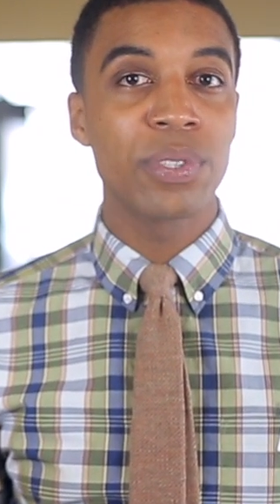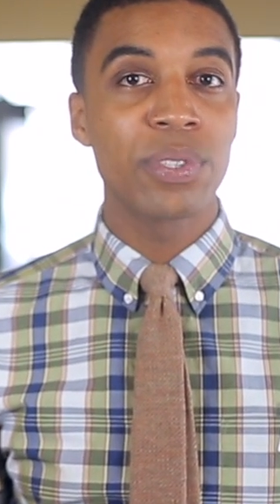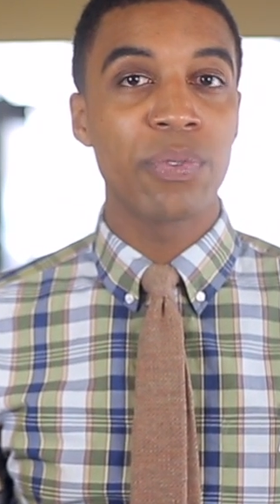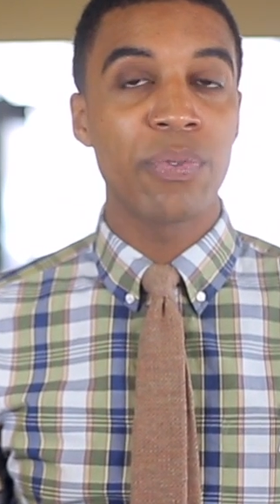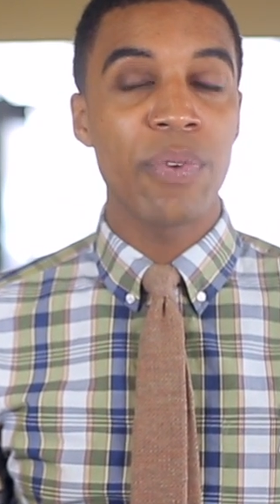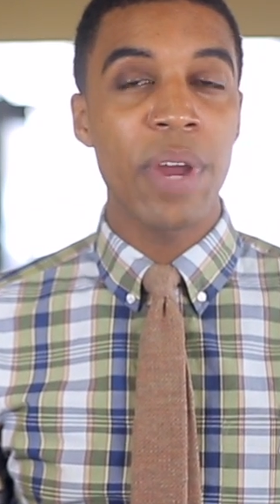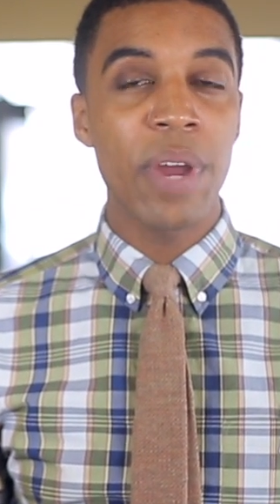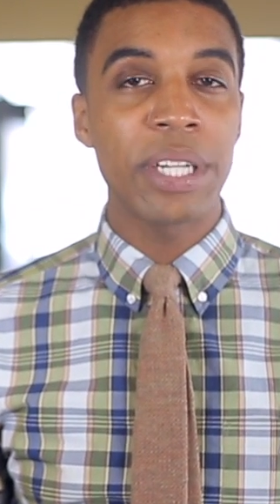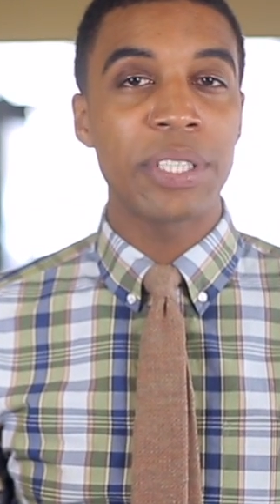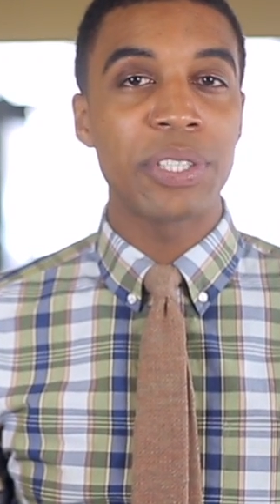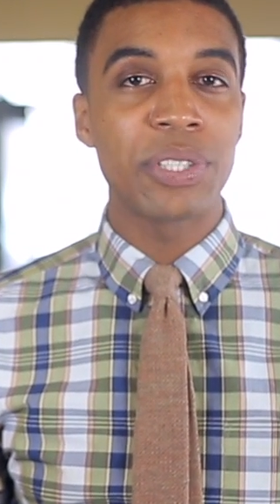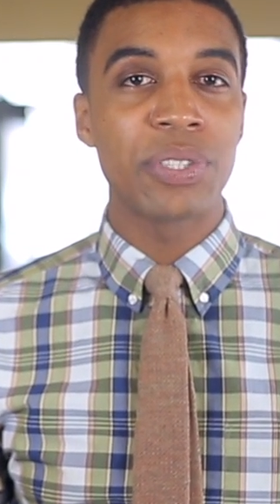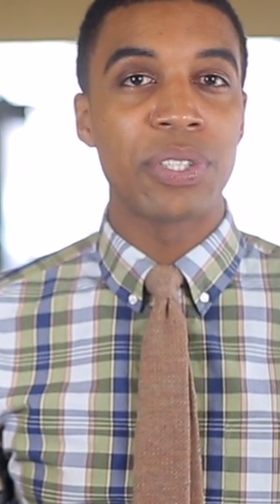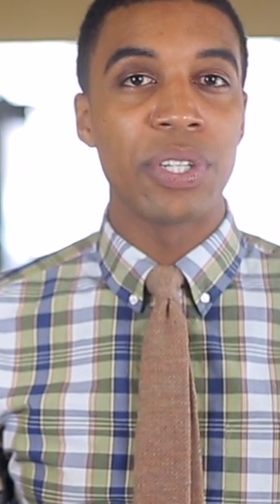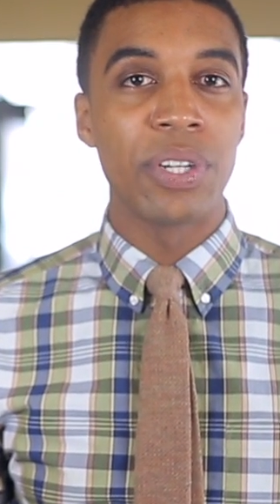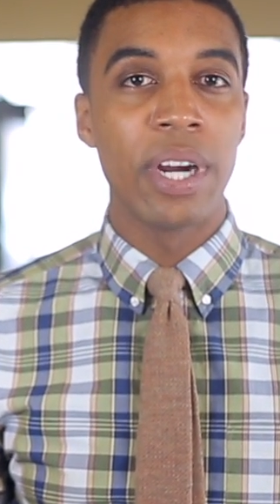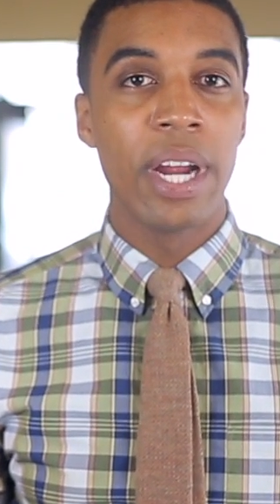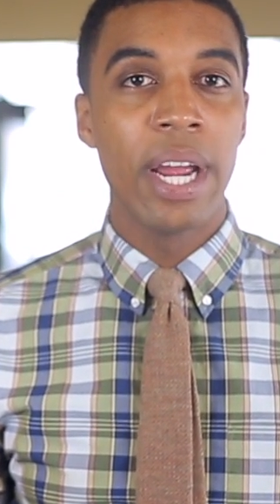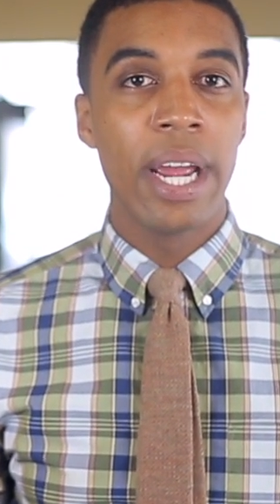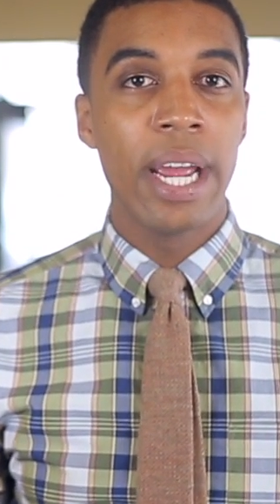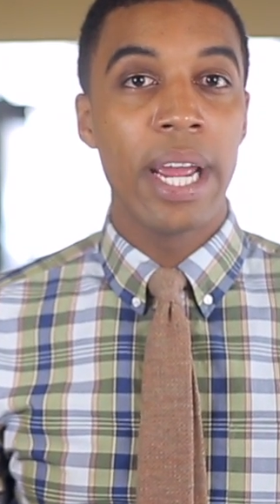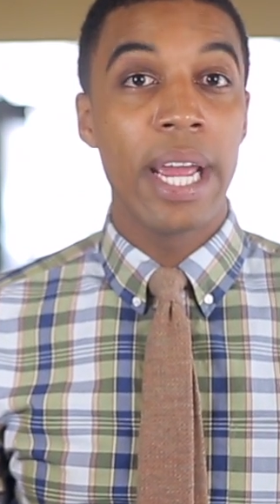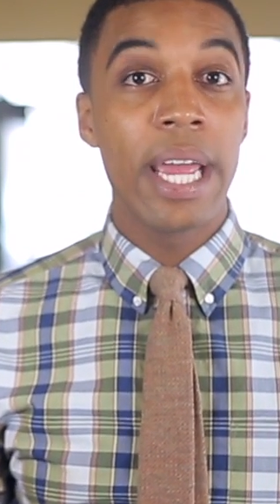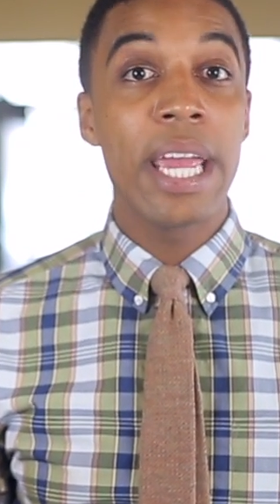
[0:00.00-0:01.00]
to register.
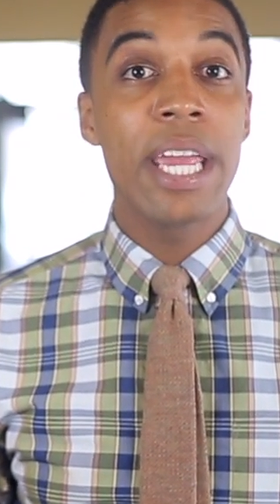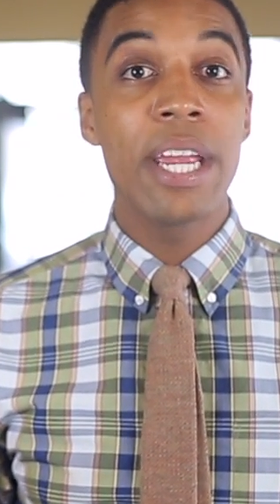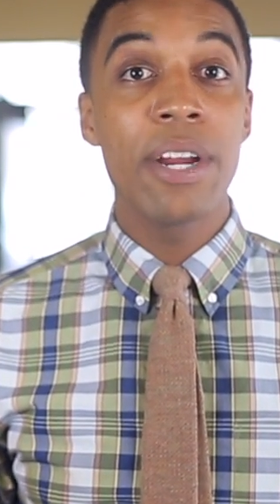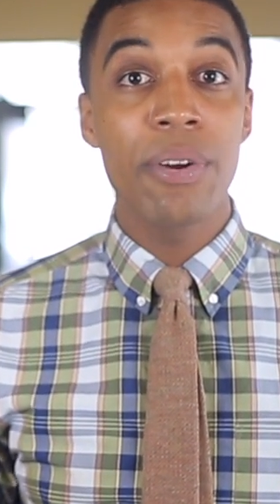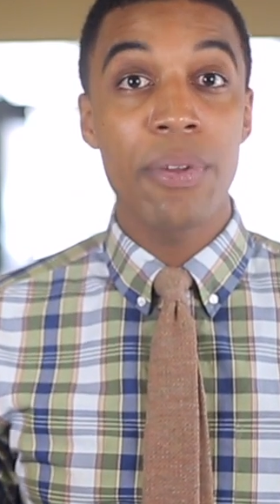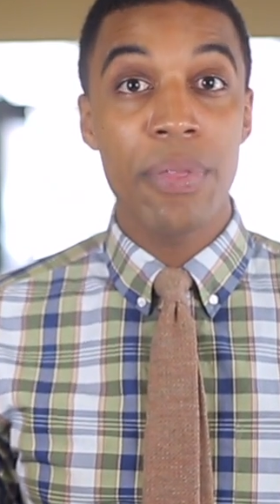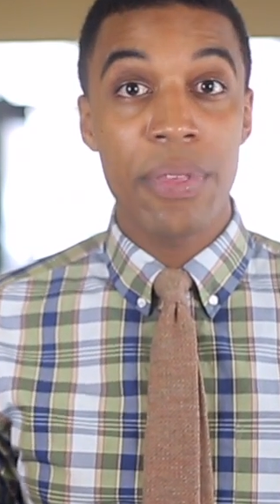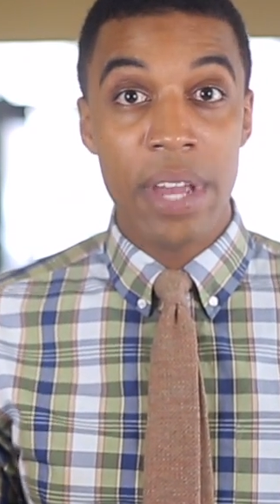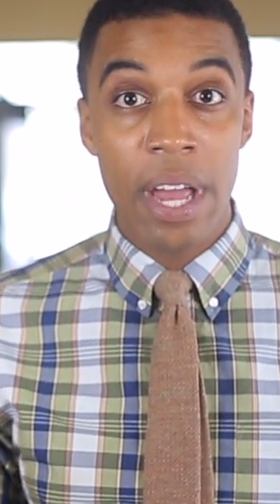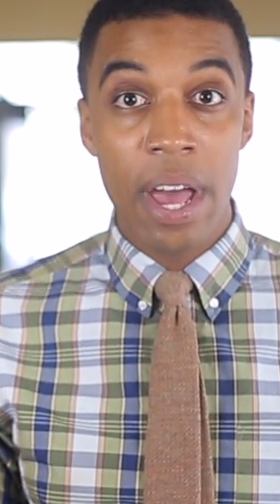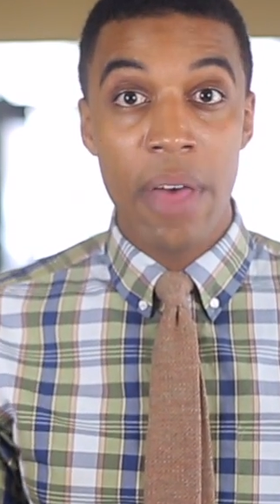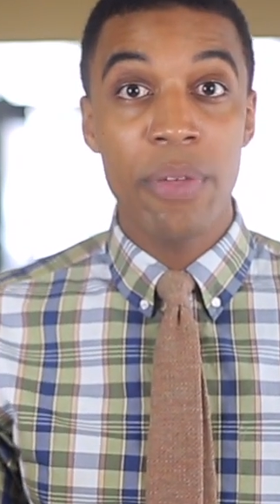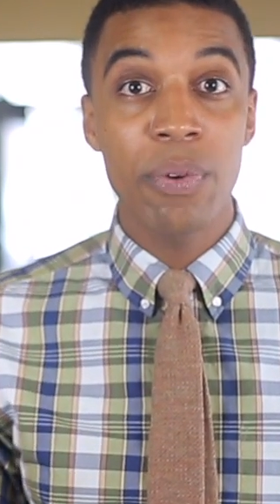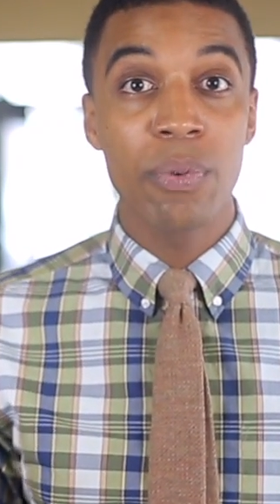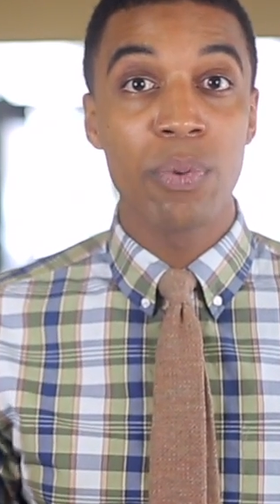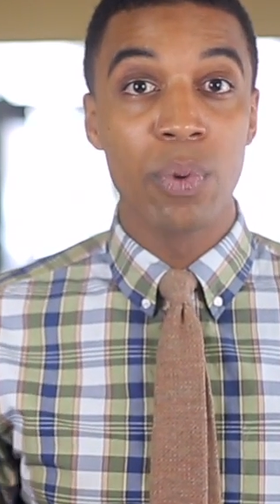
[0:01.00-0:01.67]
Here are the other